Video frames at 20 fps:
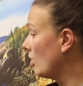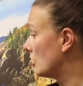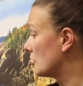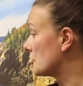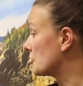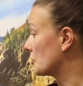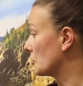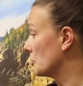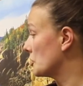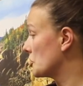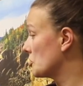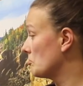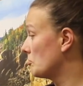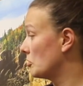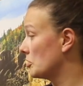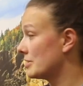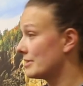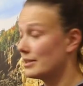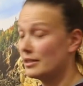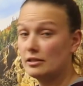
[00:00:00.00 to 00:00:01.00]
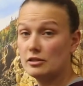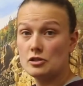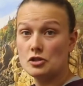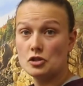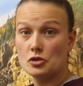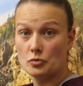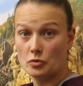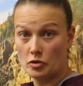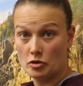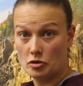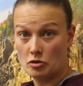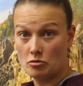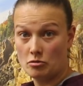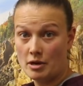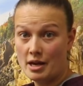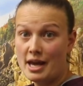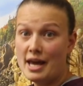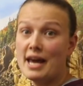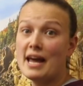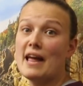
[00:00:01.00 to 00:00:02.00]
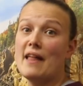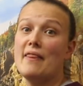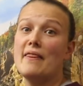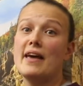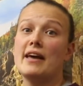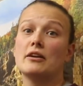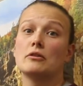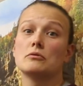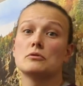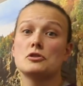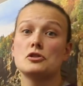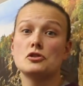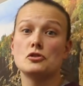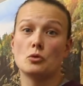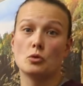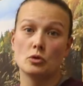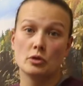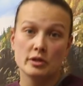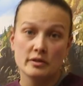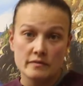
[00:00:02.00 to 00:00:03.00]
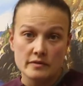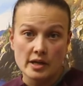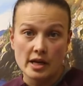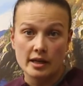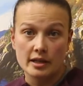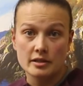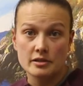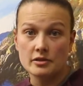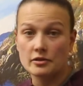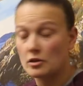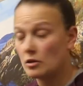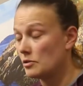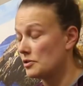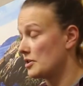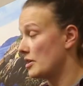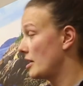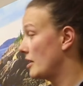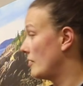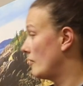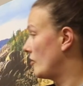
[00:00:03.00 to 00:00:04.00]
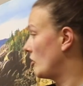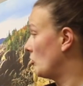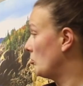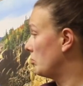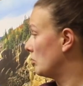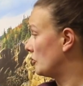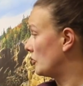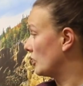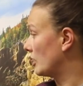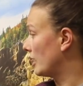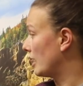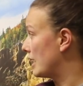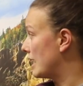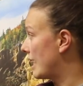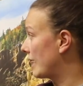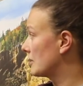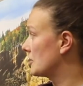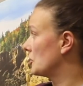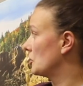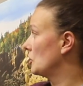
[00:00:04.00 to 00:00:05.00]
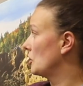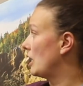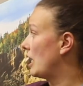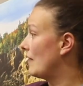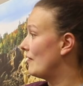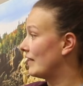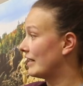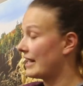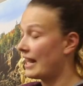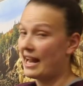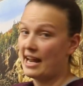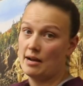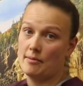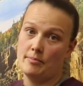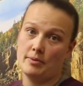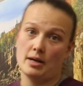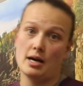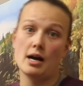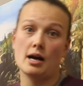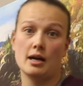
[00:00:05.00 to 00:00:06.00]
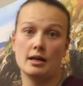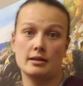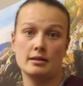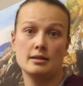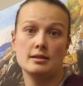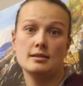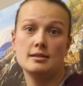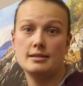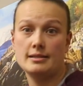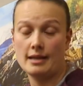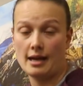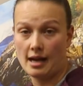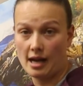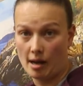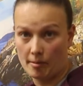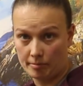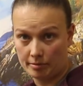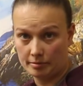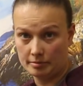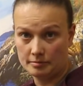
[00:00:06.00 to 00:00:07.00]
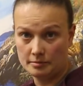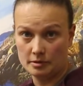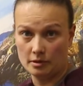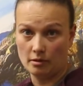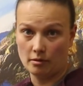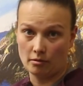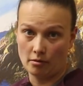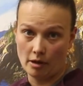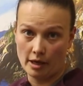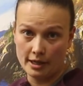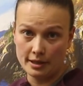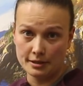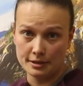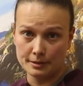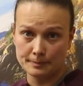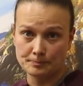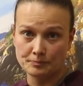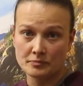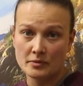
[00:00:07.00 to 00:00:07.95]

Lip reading: The surgeon puts in the screw, and then a restorative dentist goes in and they'll put the connector and the cap on top, all right?